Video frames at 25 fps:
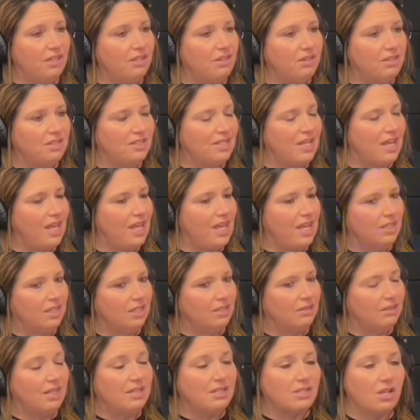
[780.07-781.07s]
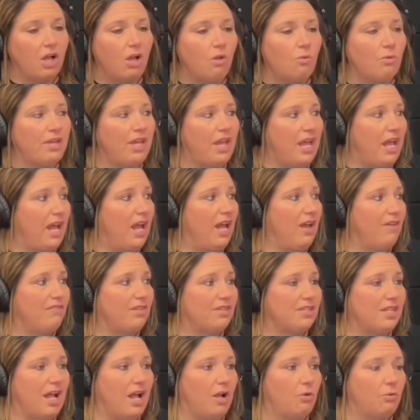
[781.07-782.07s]
day, that's all we have is
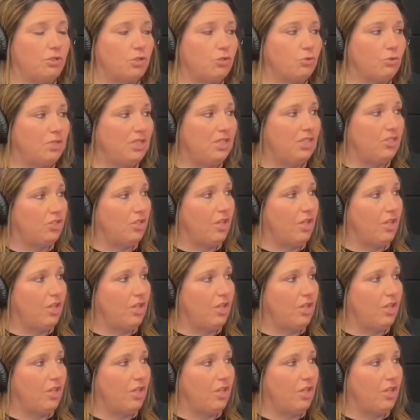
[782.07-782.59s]
how we treat each other.